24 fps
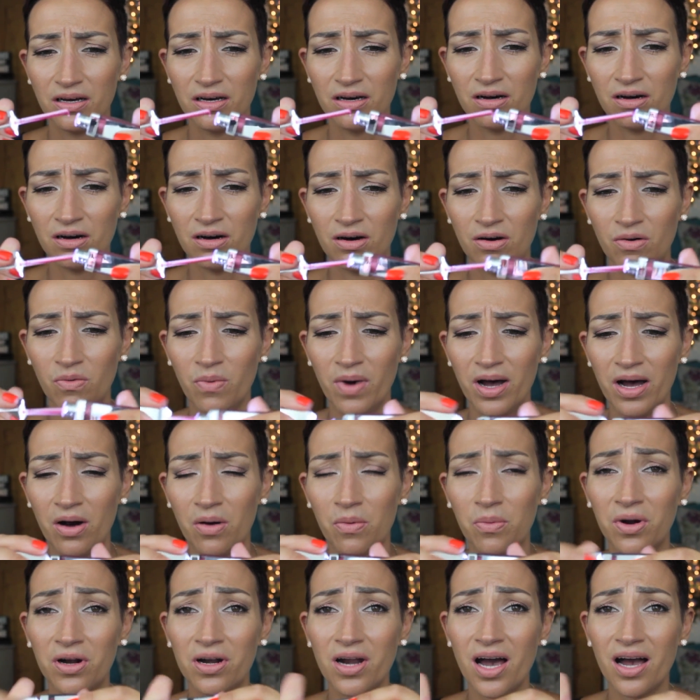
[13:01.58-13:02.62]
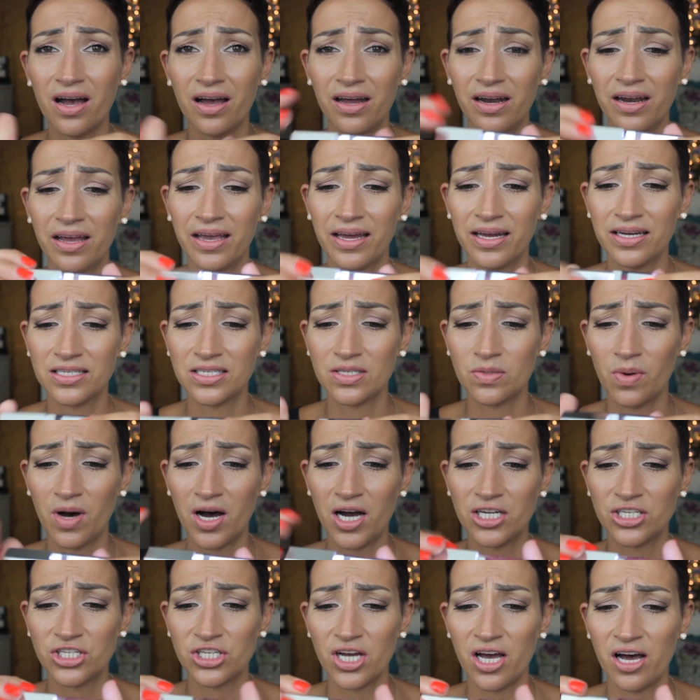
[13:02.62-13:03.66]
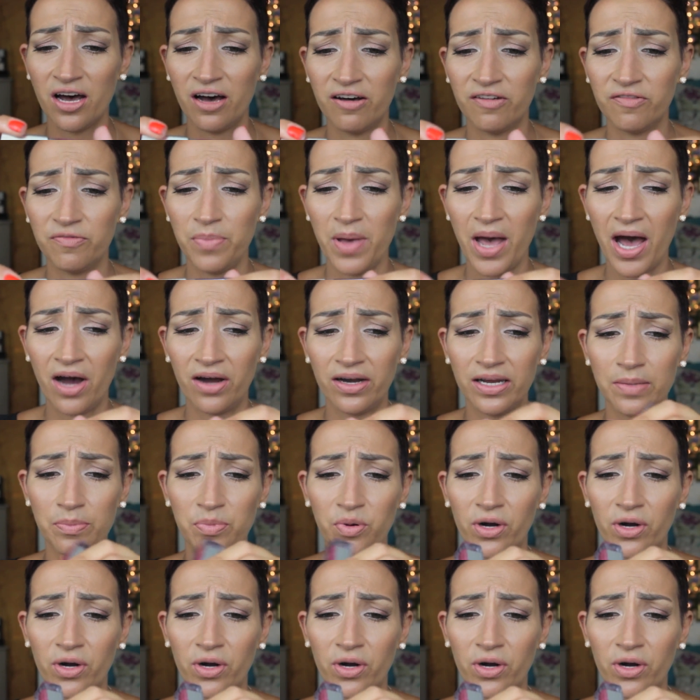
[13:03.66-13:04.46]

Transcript: Oh, well, we're not going to get a swatch of Pouty